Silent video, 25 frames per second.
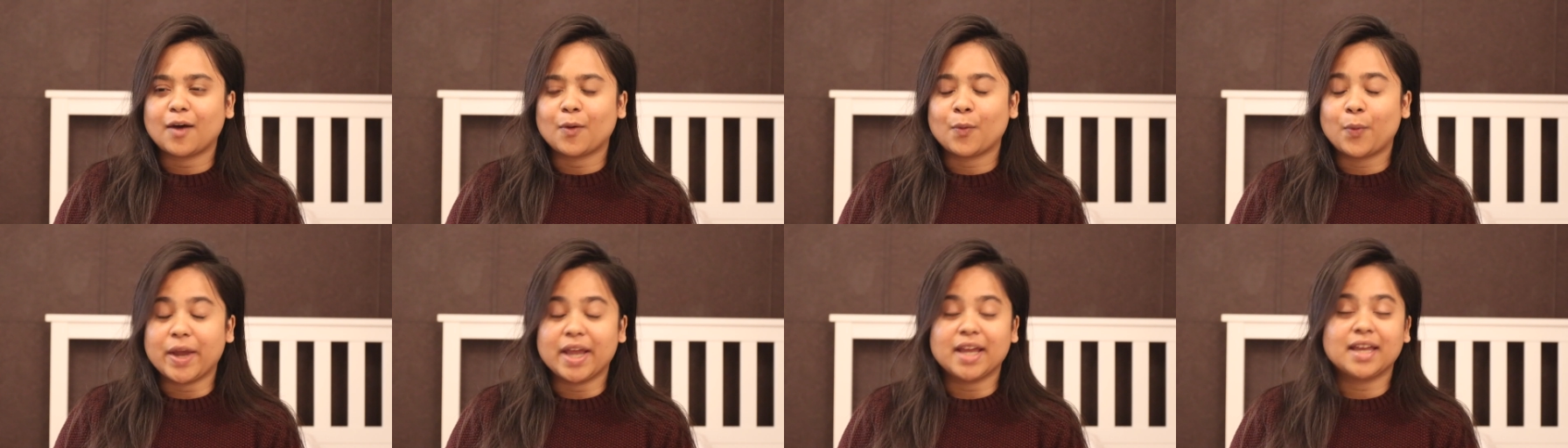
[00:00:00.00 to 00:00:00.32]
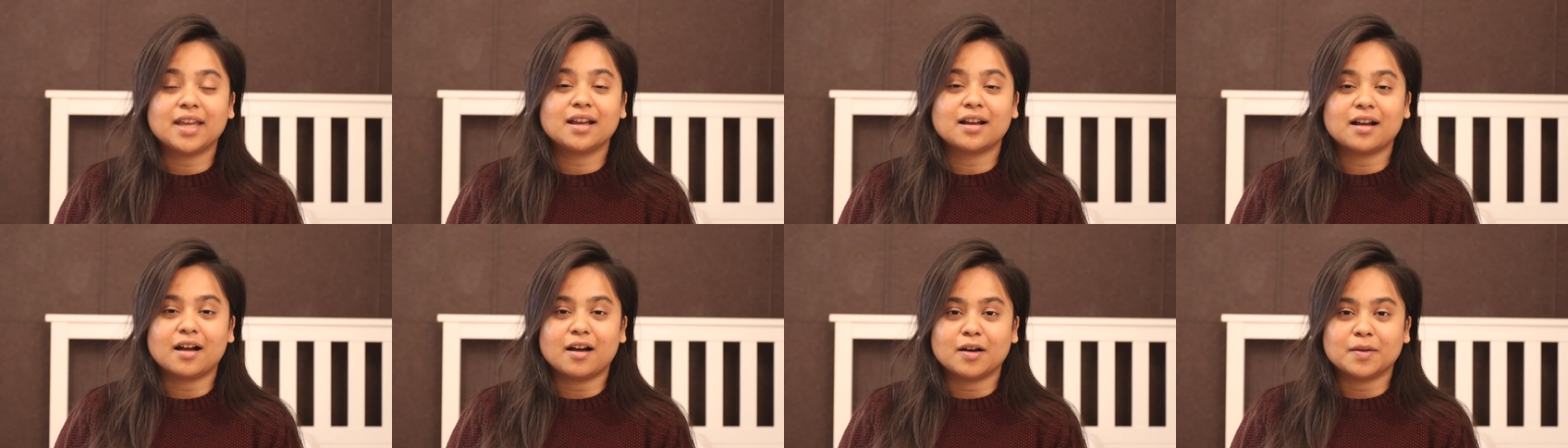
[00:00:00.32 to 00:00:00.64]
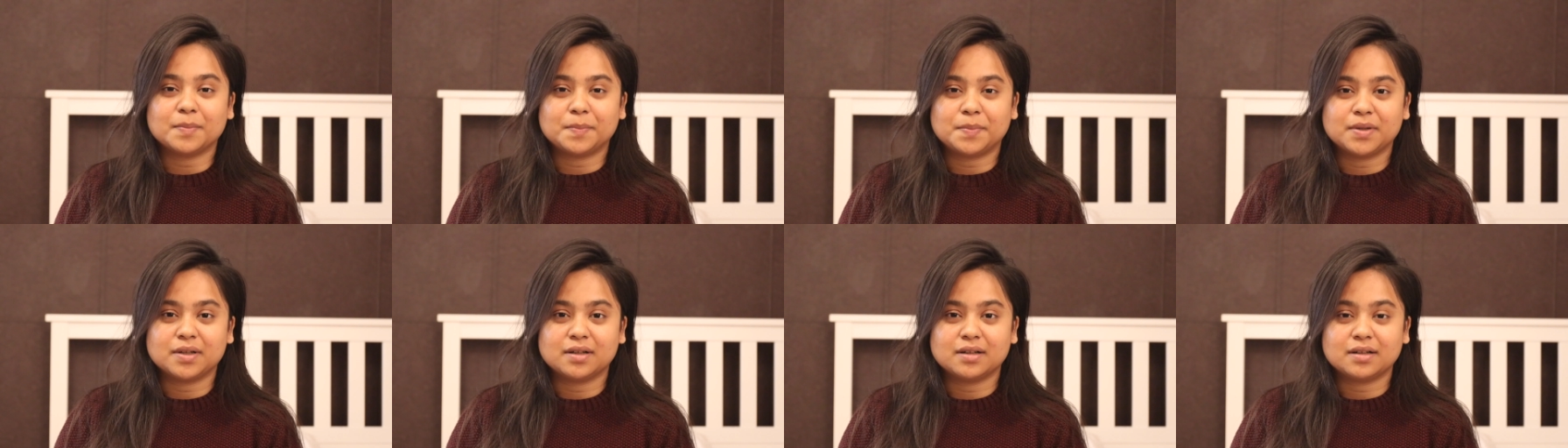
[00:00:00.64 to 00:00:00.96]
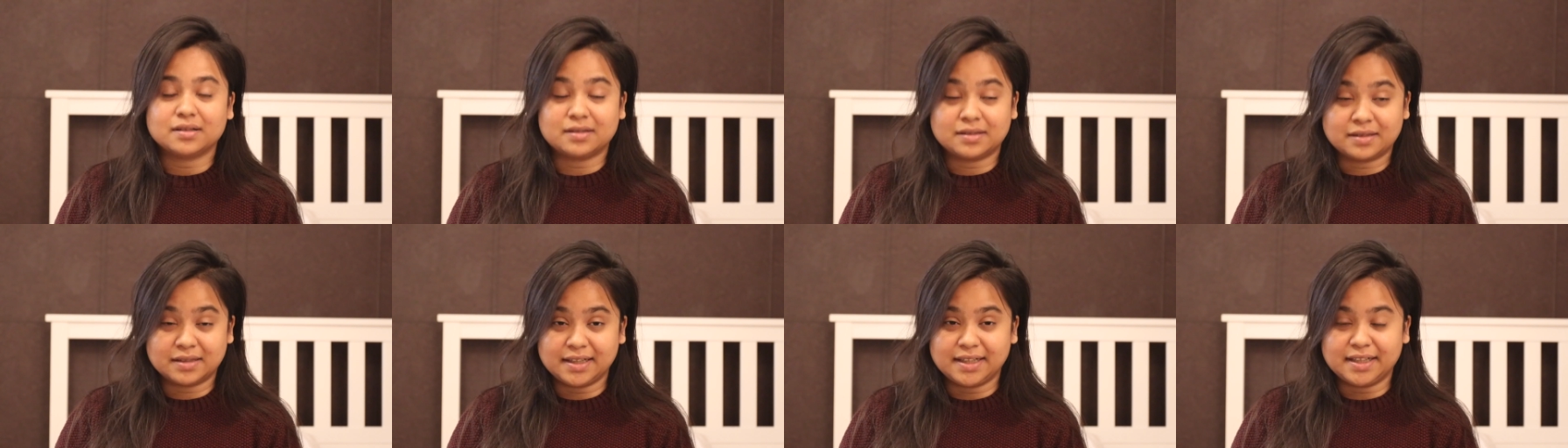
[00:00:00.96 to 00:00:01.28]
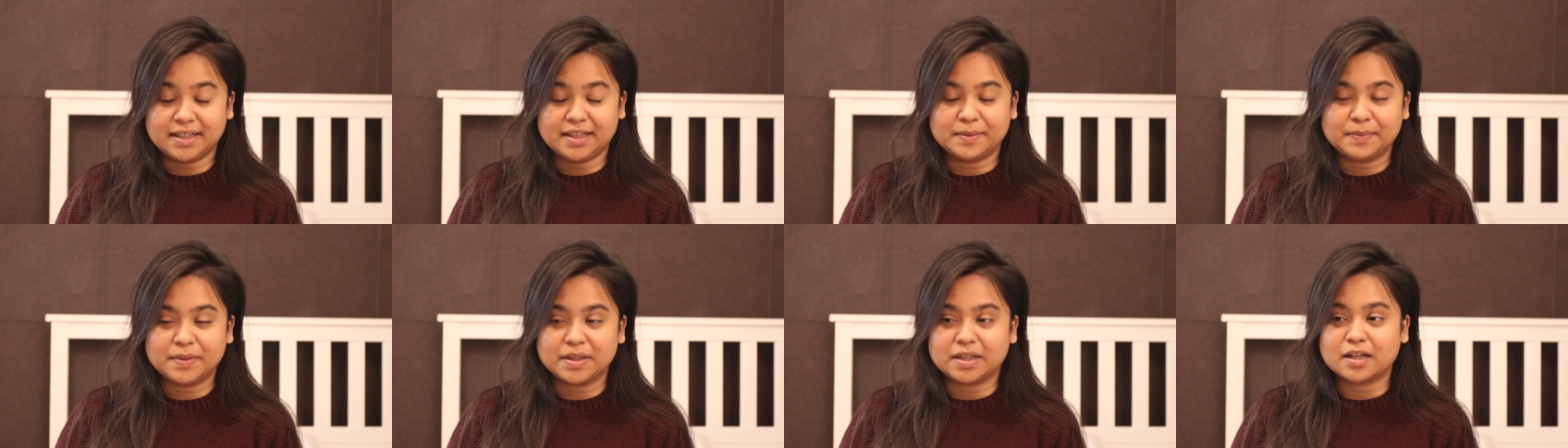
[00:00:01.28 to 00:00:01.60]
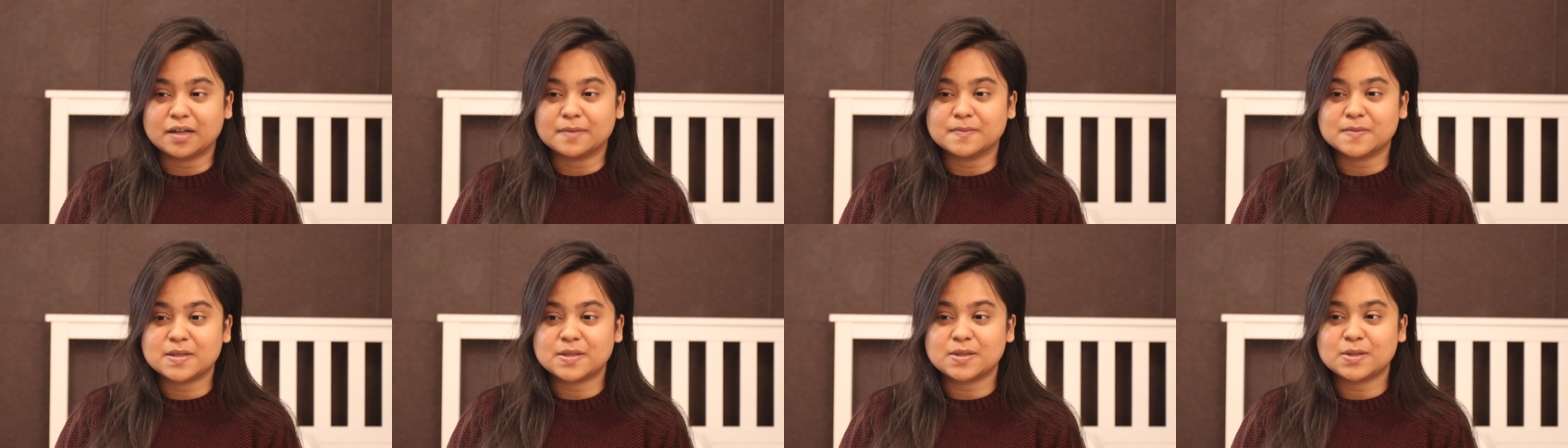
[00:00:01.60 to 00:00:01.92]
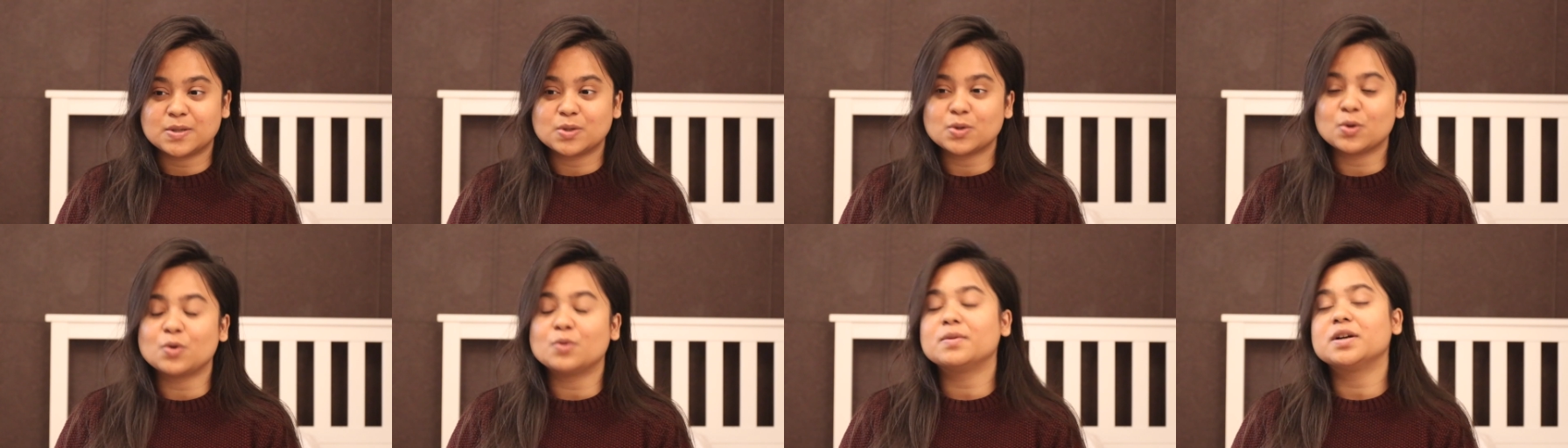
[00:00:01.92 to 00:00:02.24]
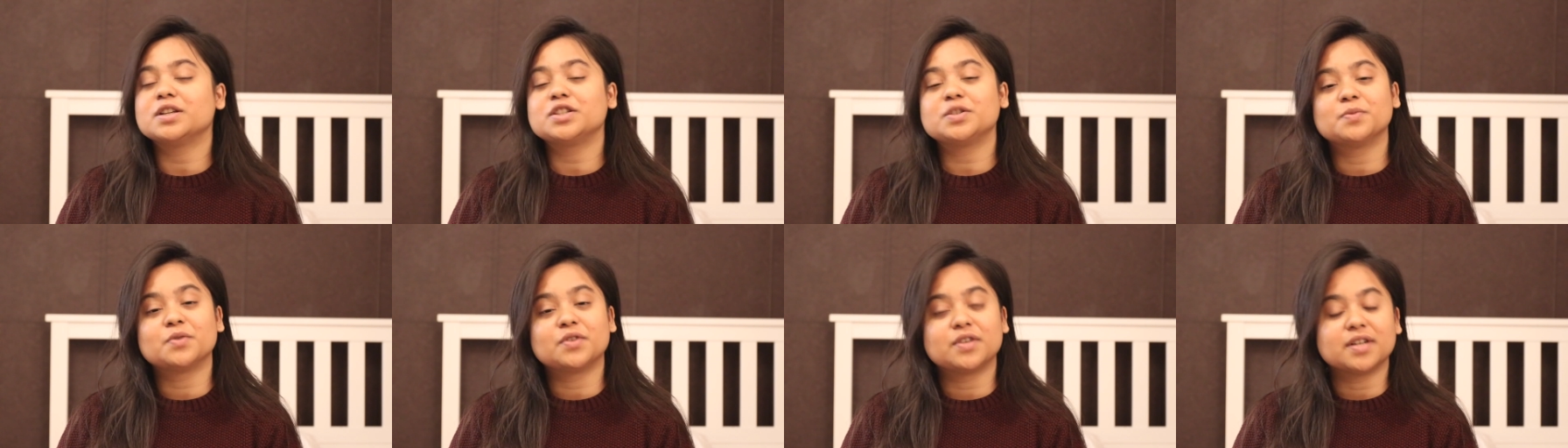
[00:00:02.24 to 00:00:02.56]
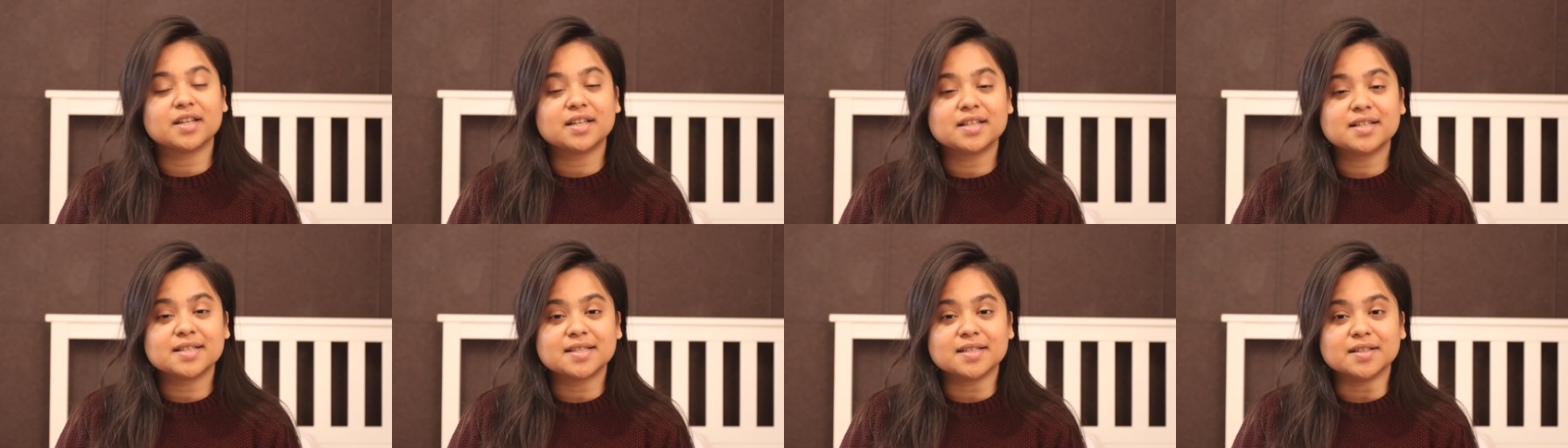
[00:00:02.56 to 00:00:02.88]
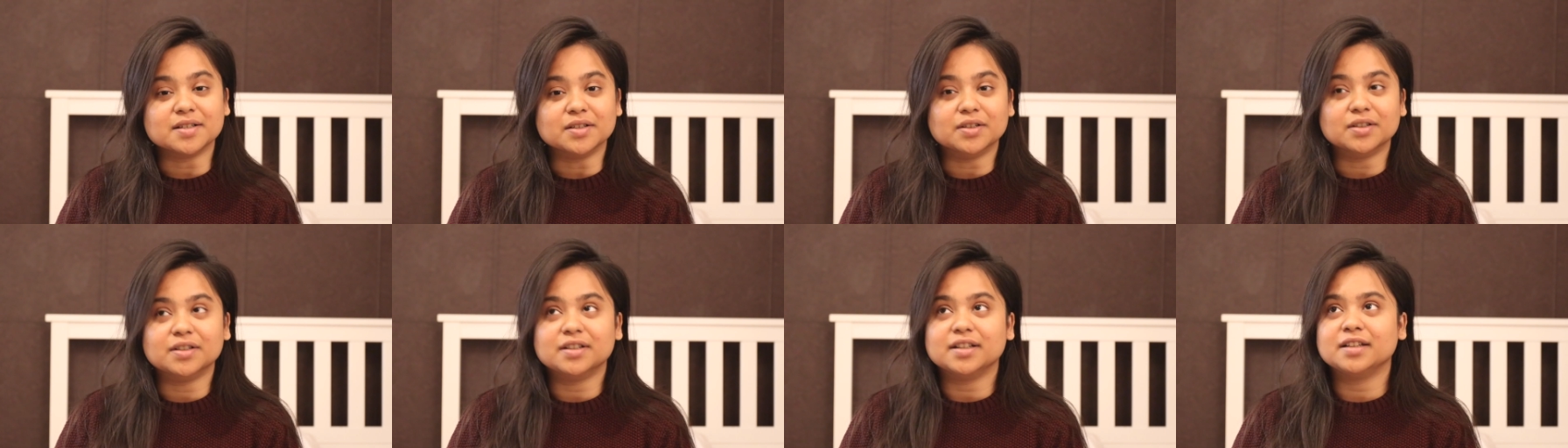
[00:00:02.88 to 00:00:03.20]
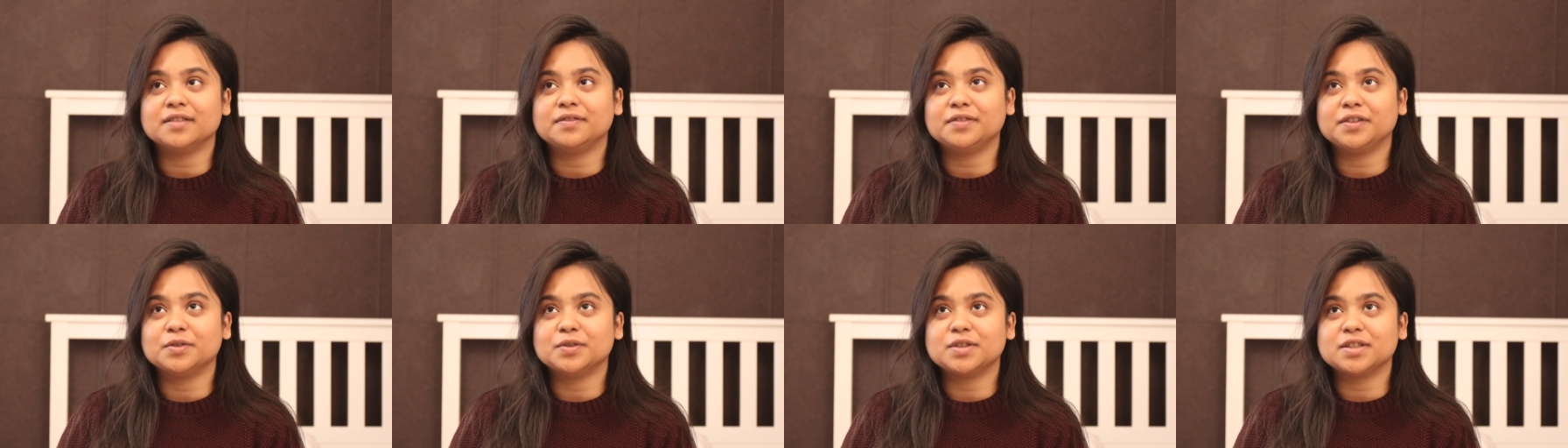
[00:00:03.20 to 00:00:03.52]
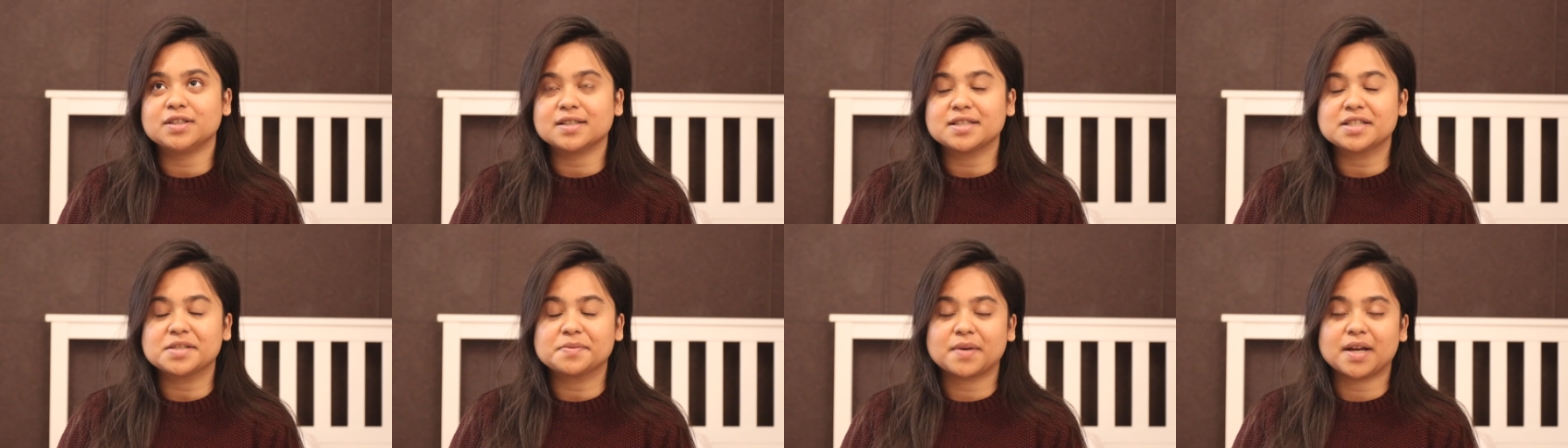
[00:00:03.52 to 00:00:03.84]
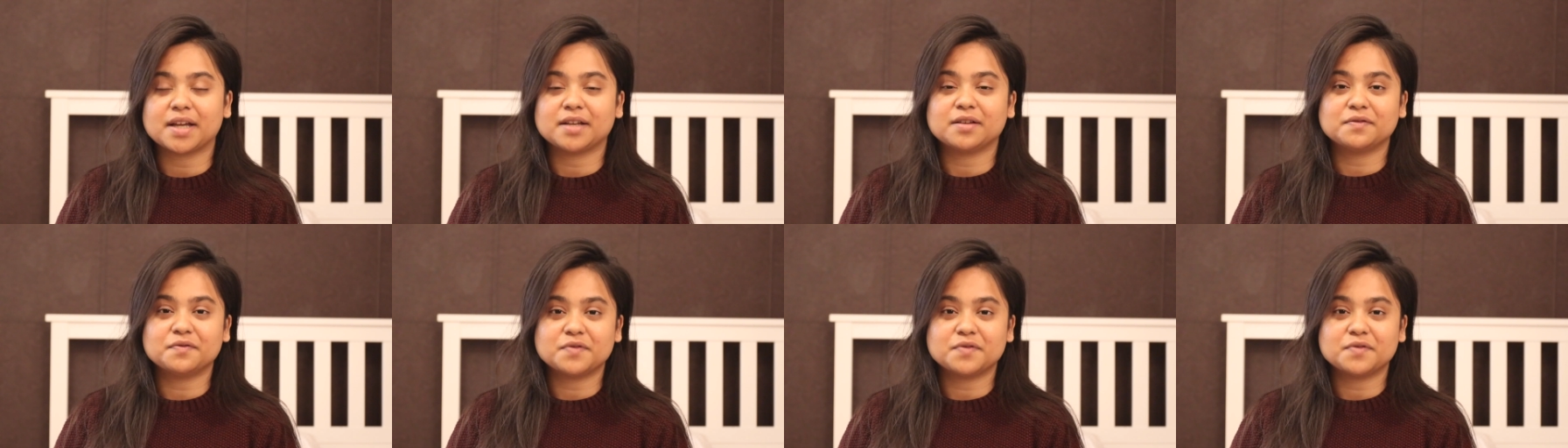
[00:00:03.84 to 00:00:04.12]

Waking up early becomes so much more easier if you just buy a